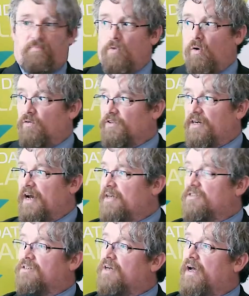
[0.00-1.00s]
over the
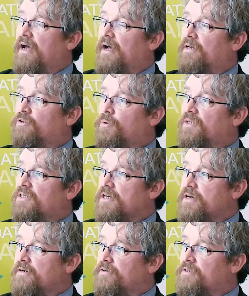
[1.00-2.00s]
last 20
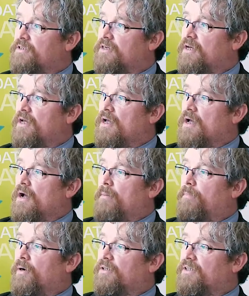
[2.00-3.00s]
years.
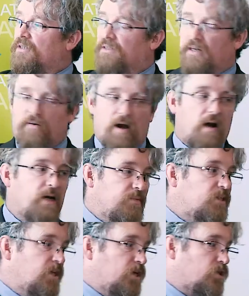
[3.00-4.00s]
But there are
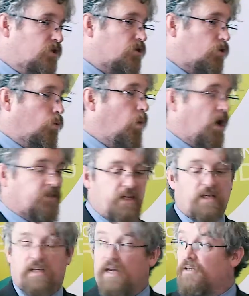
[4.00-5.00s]
limitations to what
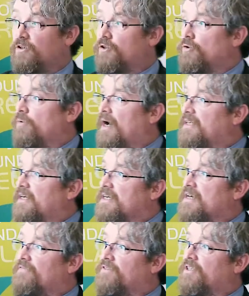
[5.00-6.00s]
it can do at any
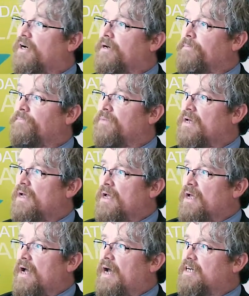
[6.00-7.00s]
given time.
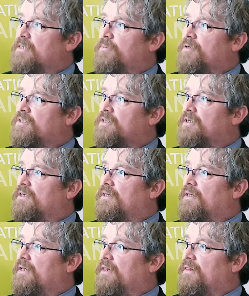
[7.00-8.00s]
And I suppose
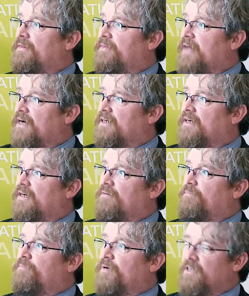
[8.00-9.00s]
that kind
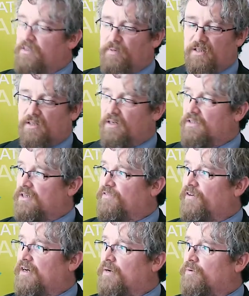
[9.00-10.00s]
of brings me to the
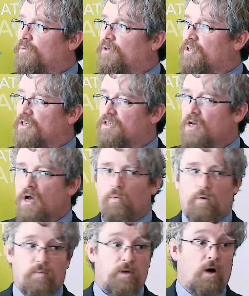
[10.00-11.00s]
final one, which is
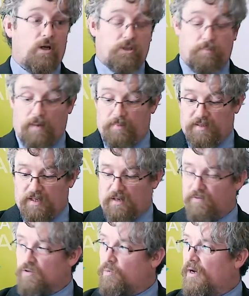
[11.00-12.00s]
one we all should probably think
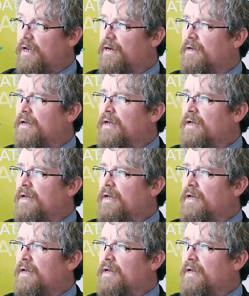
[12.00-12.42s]
of as well.